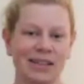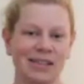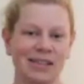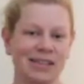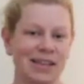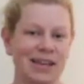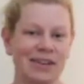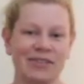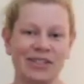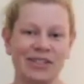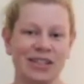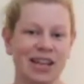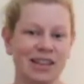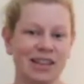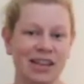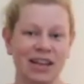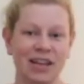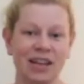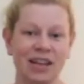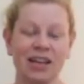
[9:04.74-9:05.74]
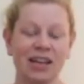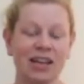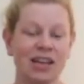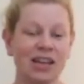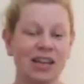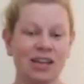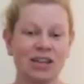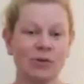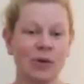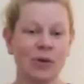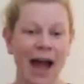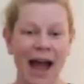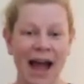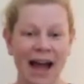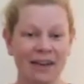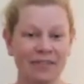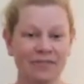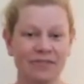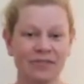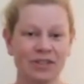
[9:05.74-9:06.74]
There is nothing you
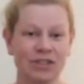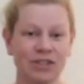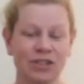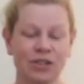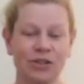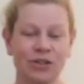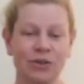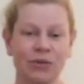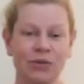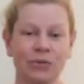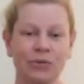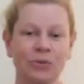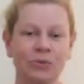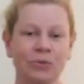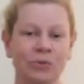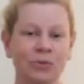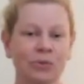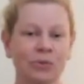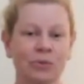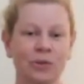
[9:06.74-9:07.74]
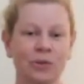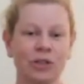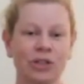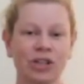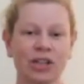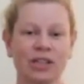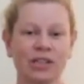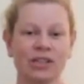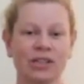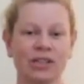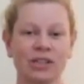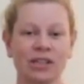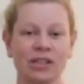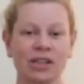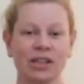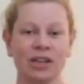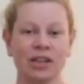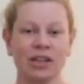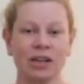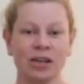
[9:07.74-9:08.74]
have to do. We're just
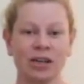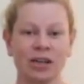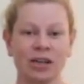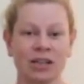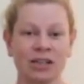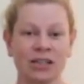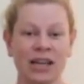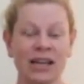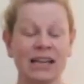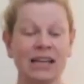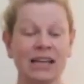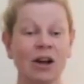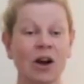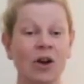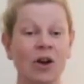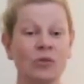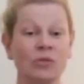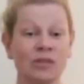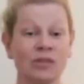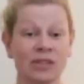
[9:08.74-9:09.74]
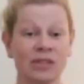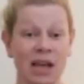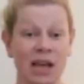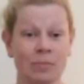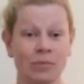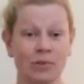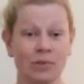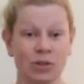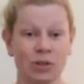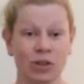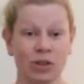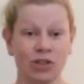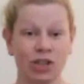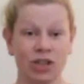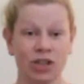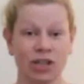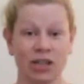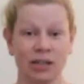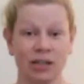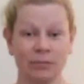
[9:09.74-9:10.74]
taking our own steps on our
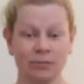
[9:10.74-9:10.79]
journey.